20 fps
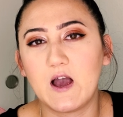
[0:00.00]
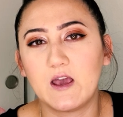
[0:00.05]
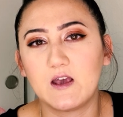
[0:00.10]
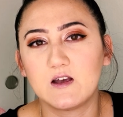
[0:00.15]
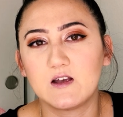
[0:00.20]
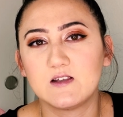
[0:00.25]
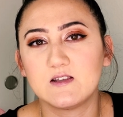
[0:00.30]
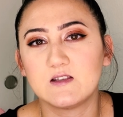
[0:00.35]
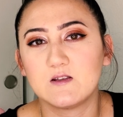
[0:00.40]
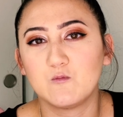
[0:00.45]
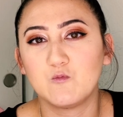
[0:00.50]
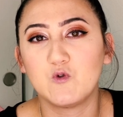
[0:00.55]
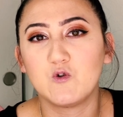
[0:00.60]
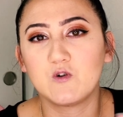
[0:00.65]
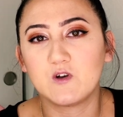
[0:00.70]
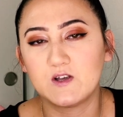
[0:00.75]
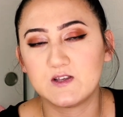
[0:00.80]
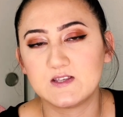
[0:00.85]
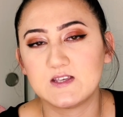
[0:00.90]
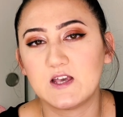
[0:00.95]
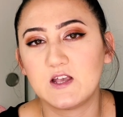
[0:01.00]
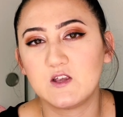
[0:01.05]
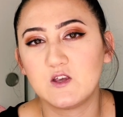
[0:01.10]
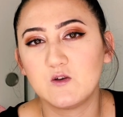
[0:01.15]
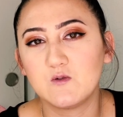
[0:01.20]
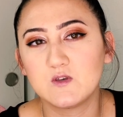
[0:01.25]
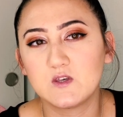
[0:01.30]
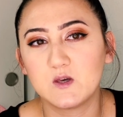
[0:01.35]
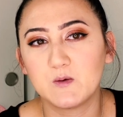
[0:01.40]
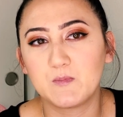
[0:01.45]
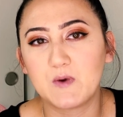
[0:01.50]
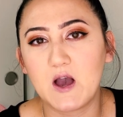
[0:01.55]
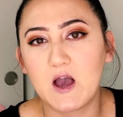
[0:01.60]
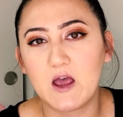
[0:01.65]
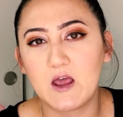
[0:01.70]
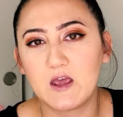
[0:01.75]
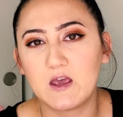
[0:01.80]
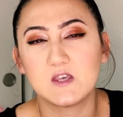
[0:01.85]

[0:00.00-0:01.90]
I will continue to buy.